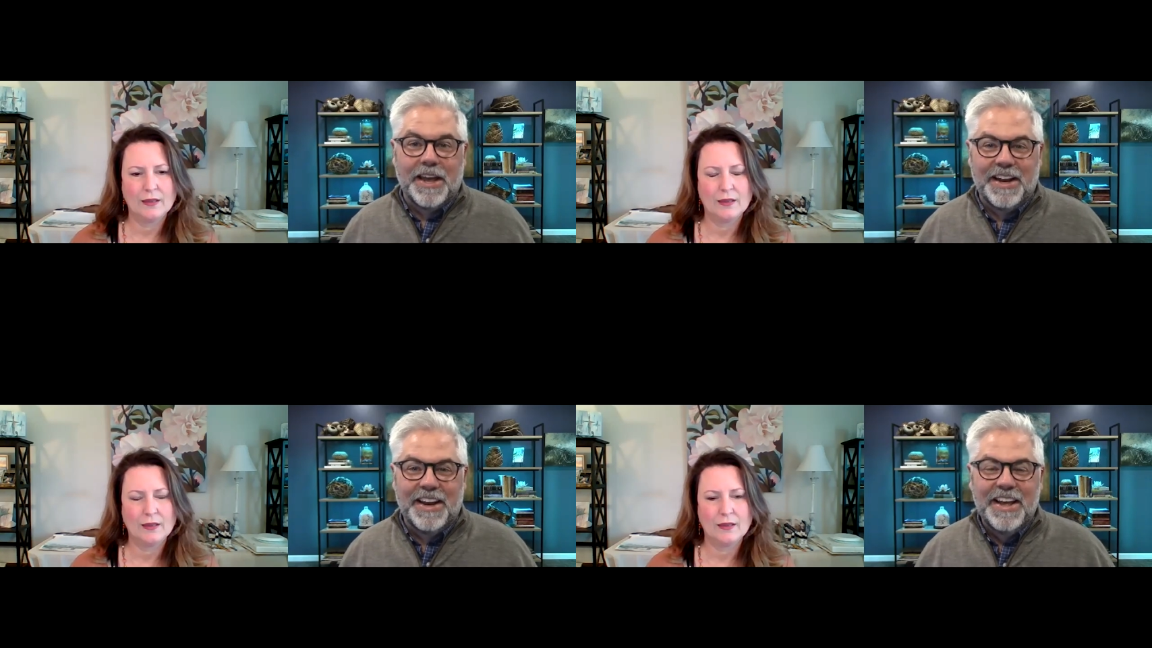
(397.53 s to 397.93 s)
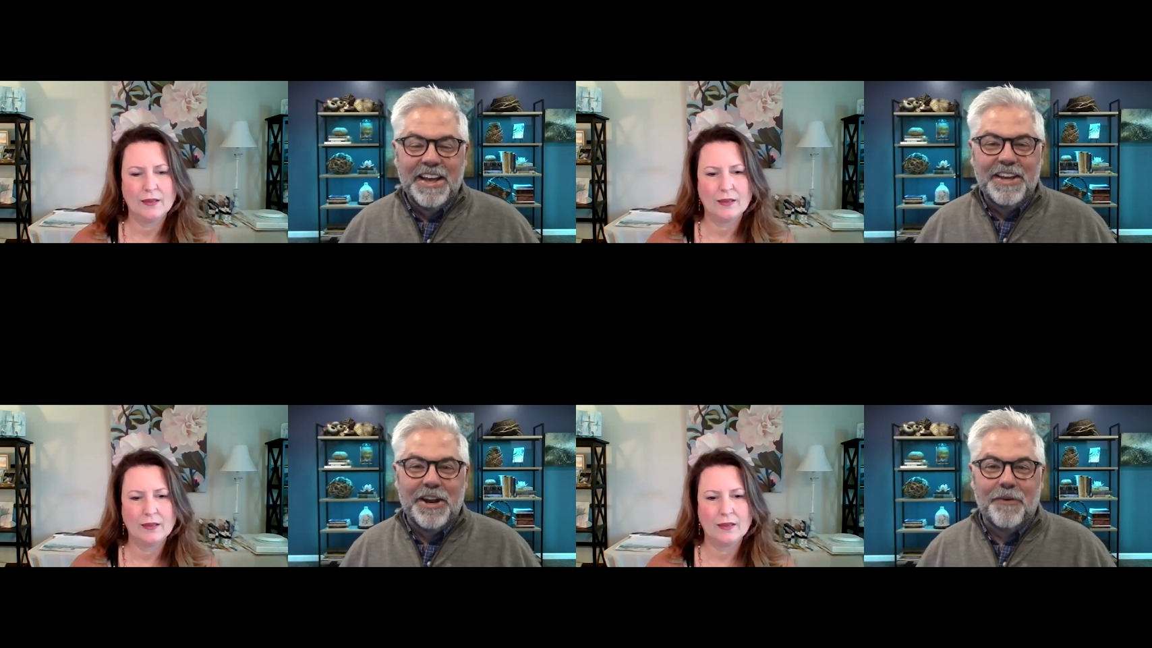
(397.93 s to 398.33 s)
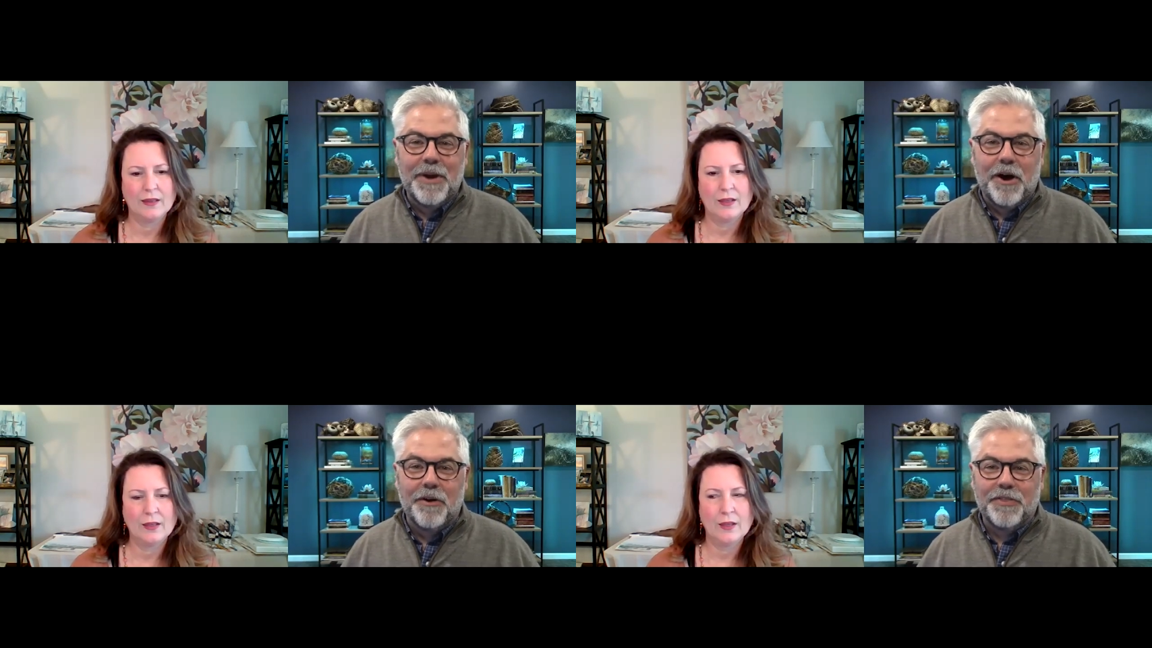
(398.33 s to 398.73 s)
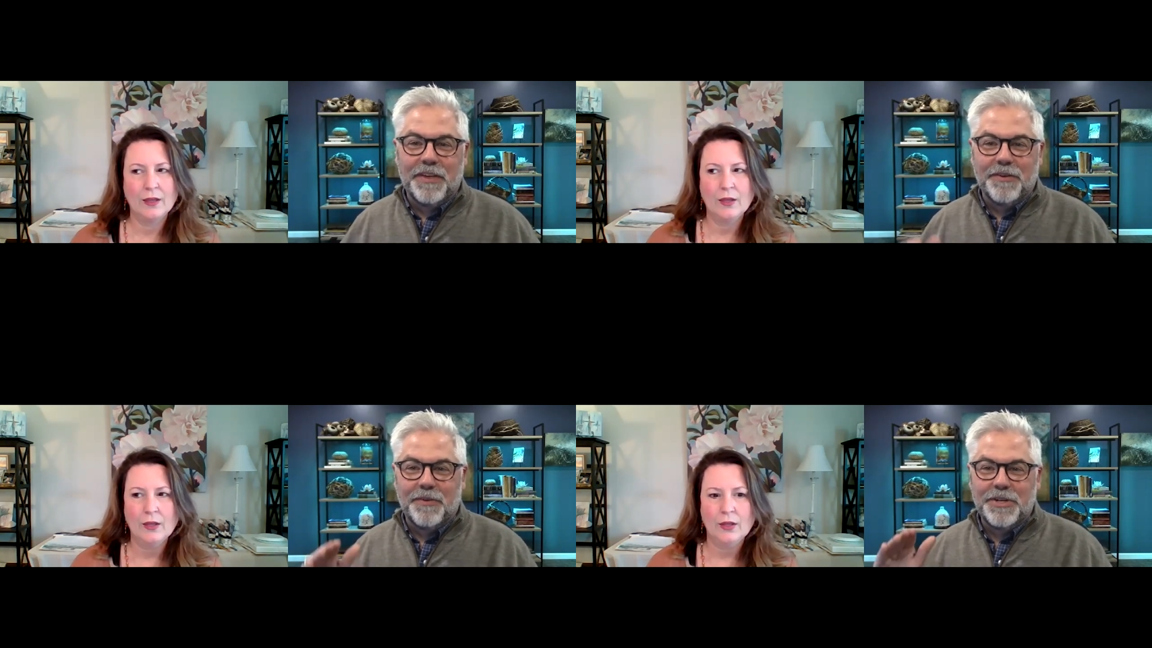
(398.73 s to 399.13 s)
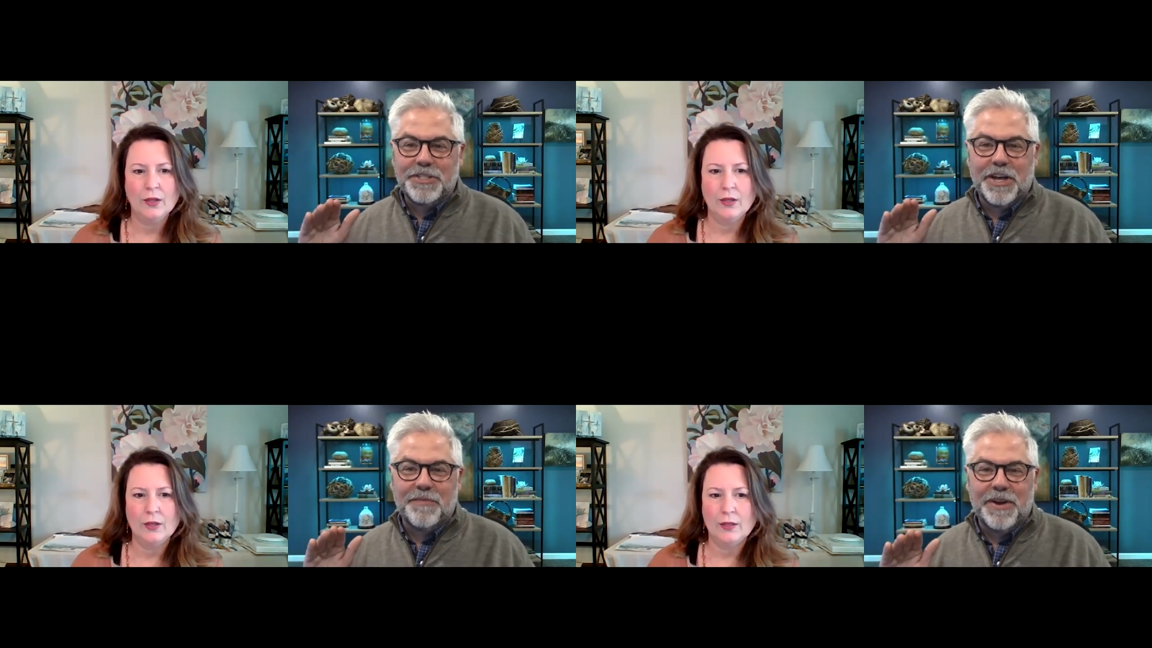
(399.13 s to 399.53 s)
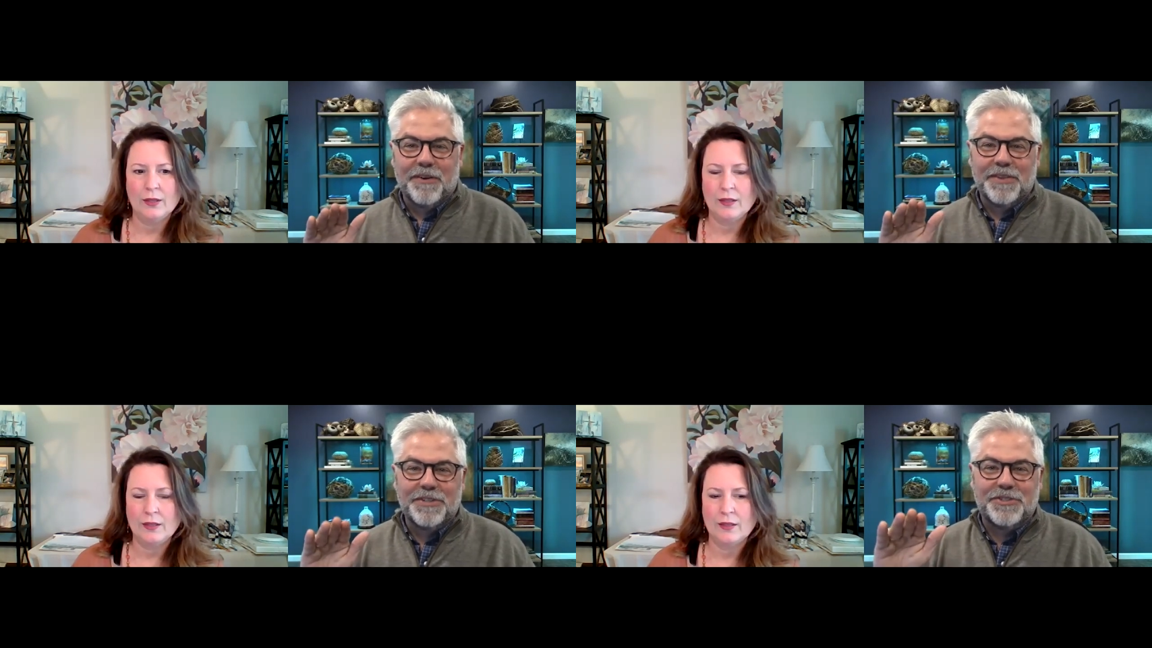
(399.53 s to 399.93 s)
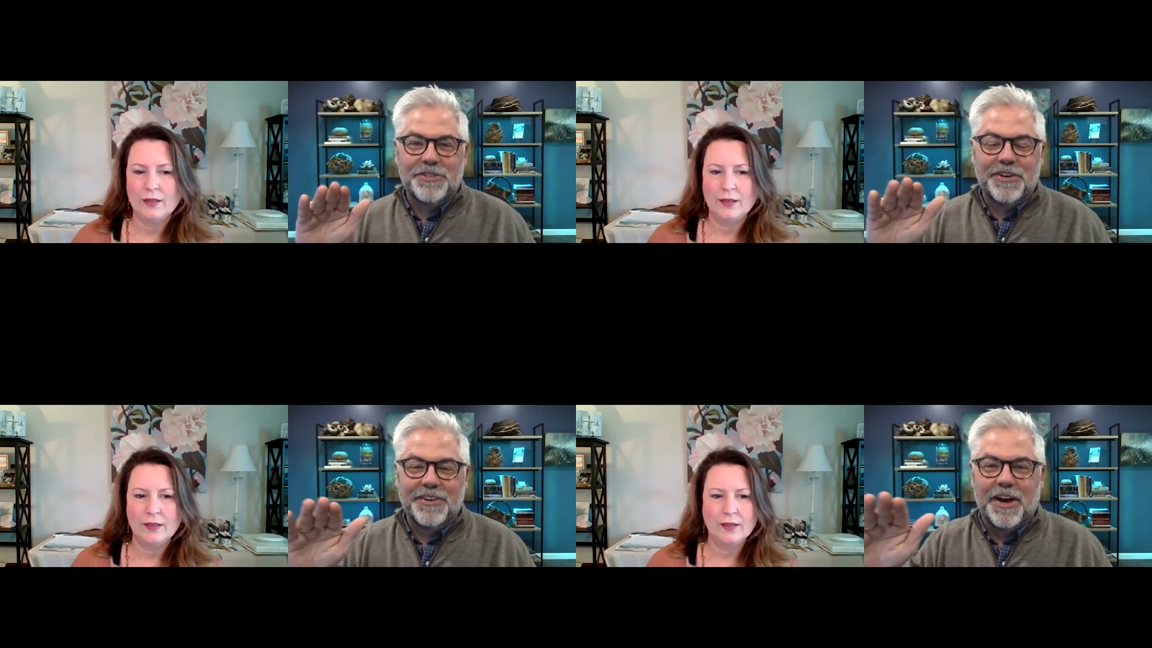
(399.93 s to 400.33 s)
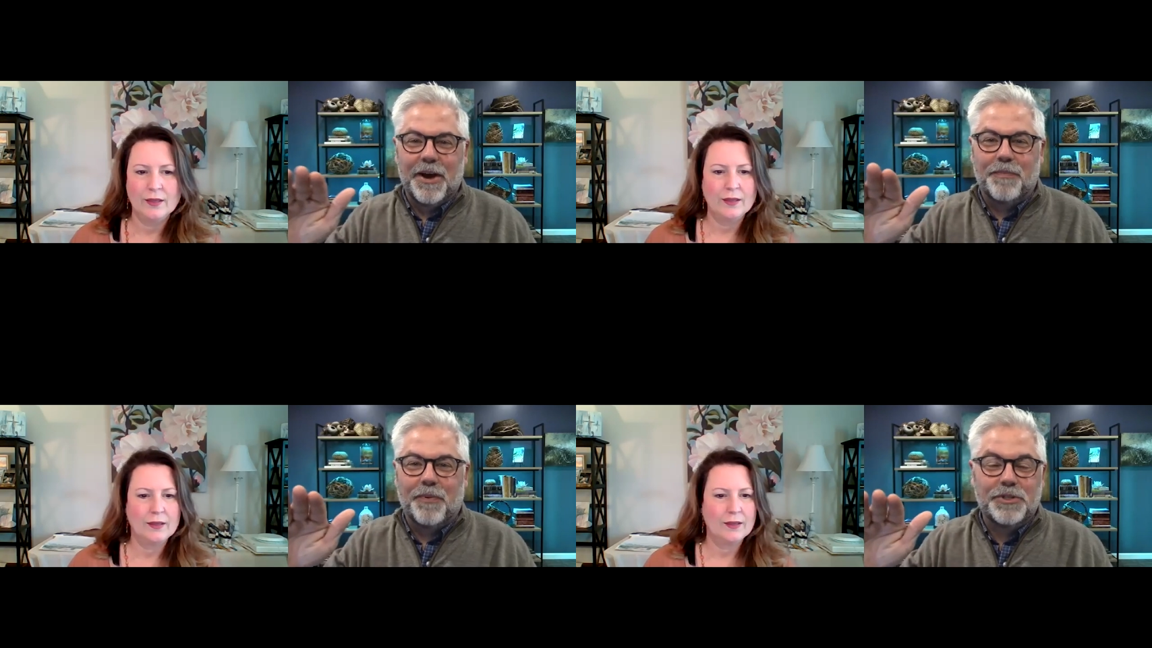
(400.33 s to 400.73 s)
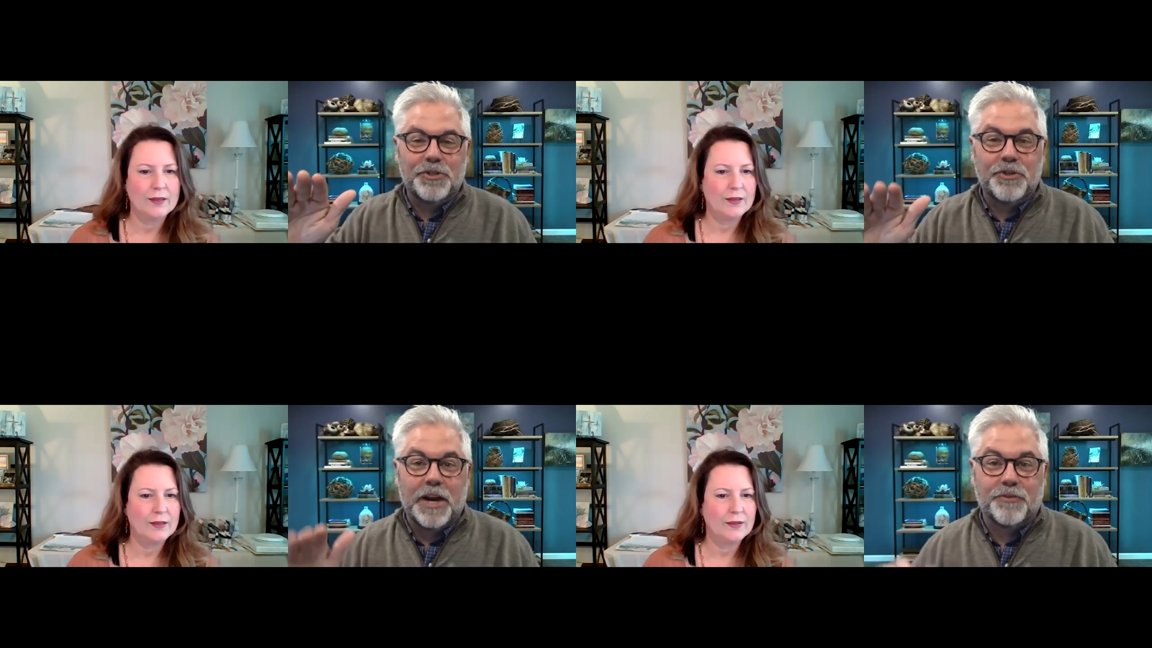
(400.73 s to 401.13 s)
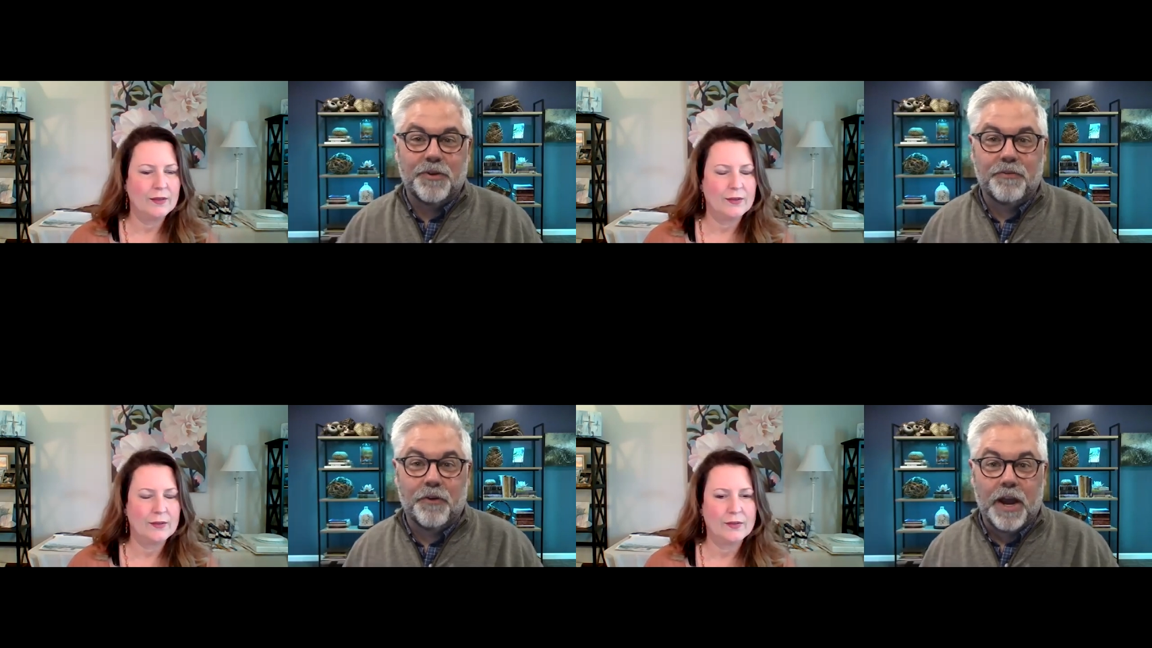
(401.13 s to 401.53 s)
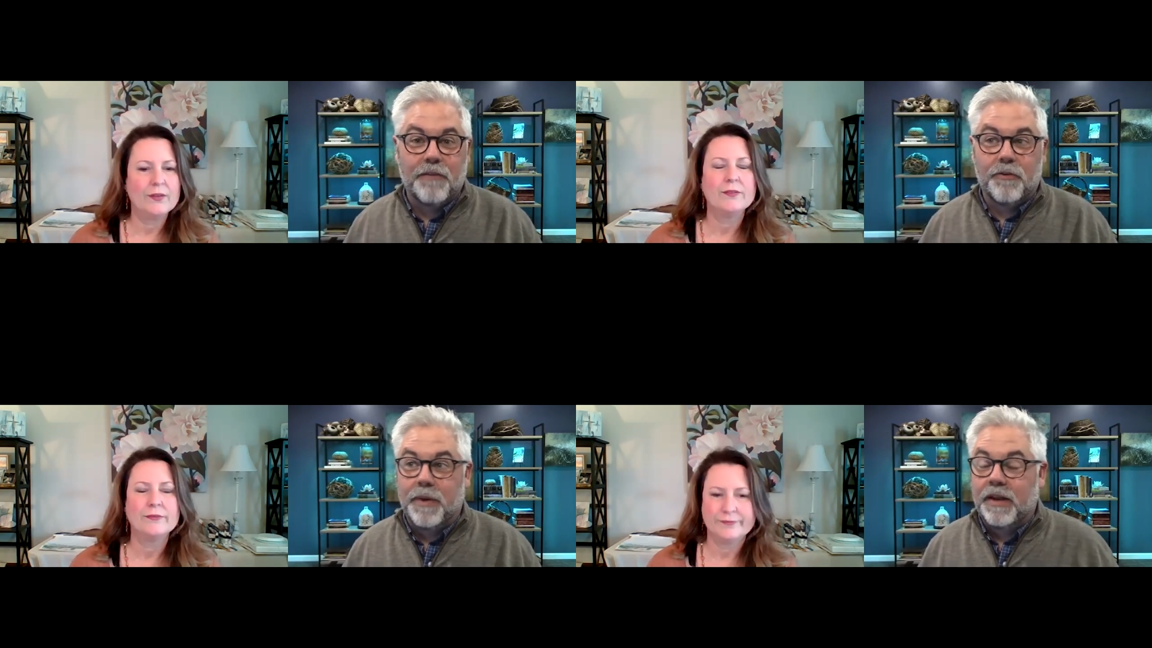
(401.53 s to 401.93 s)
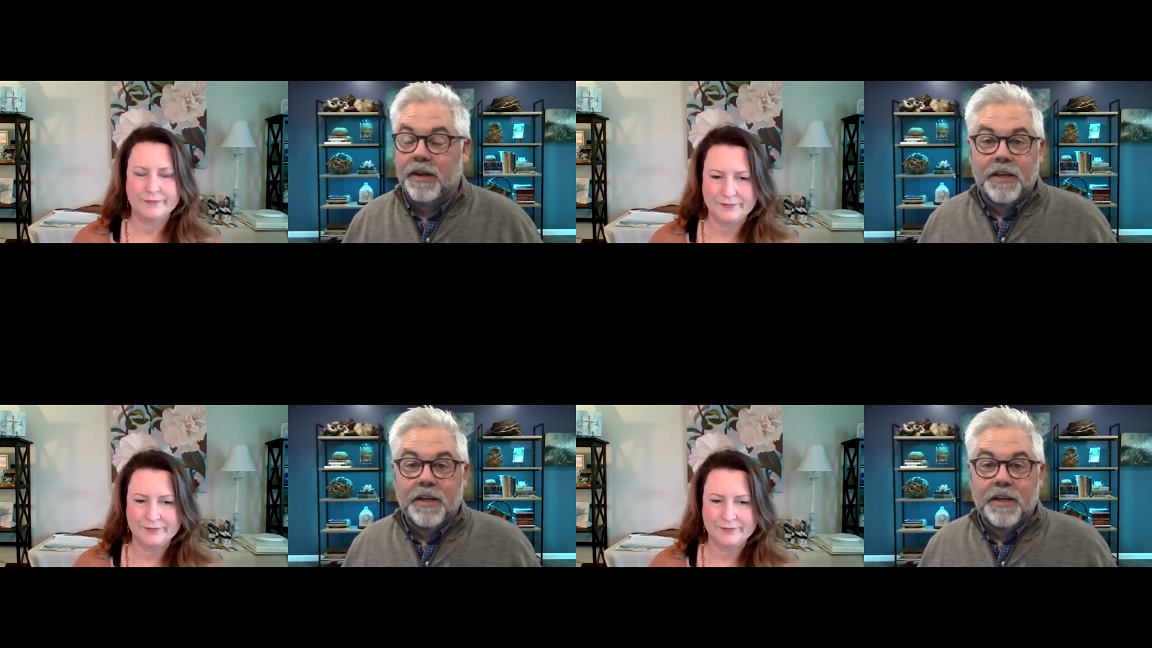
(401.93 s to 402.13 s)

Speaker 1: And you know, we all think that we're just going to be on this upward trajectory forever, but